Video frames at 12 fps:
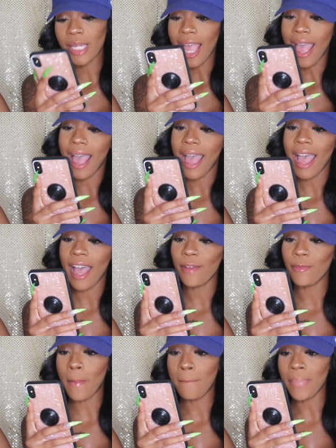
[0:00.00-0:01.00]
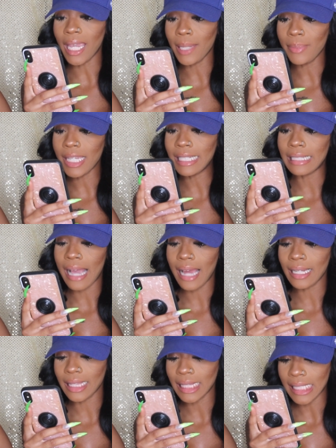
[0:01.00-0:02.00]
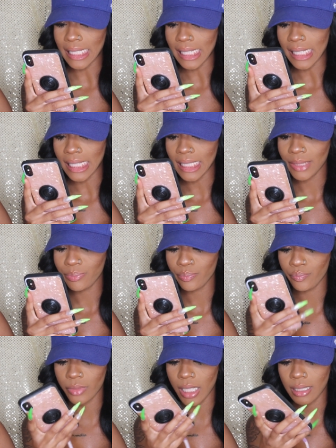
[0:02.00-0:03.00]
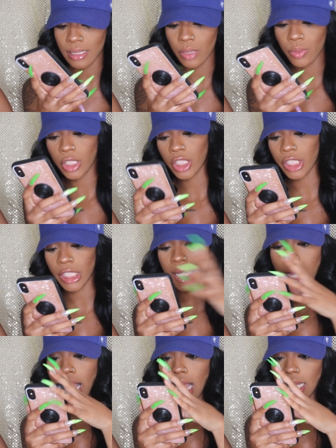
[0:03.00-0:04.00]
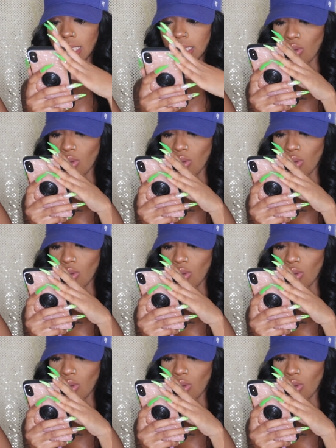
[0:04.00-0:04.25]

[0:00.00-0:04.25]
we have baby Donna Lee. Let's see what she got.